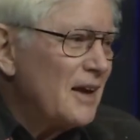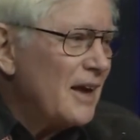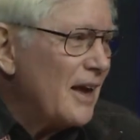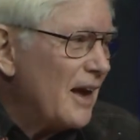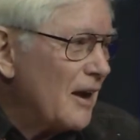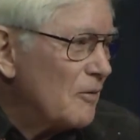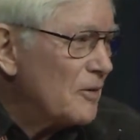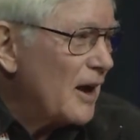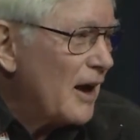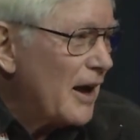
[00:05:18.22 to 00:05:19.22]

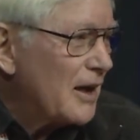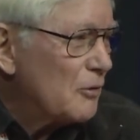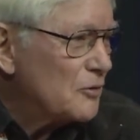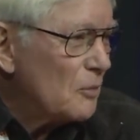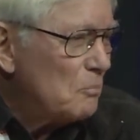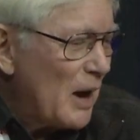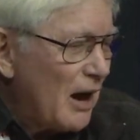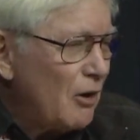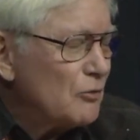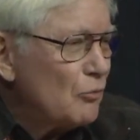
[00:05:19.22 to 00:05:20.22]
And it was
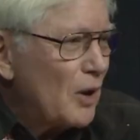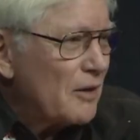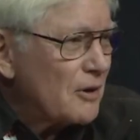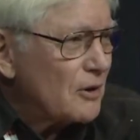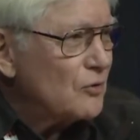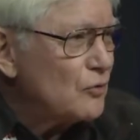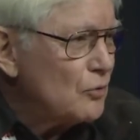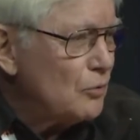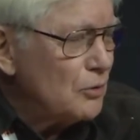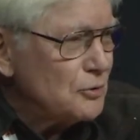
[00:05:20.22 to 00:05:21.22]
about whether
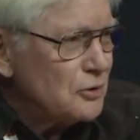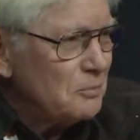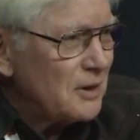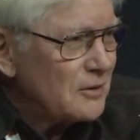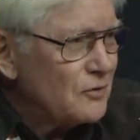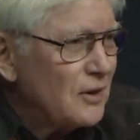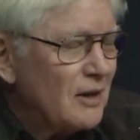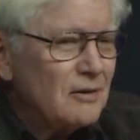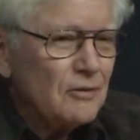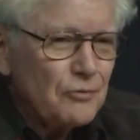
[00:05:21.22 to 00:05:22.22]
school should be
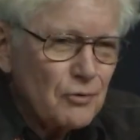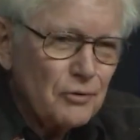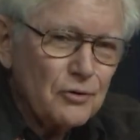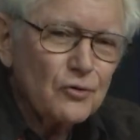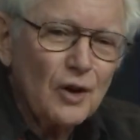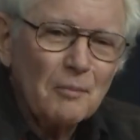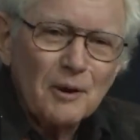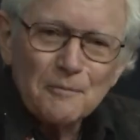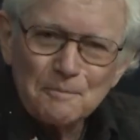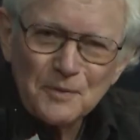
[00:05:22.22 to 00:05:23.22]
extended through the summer.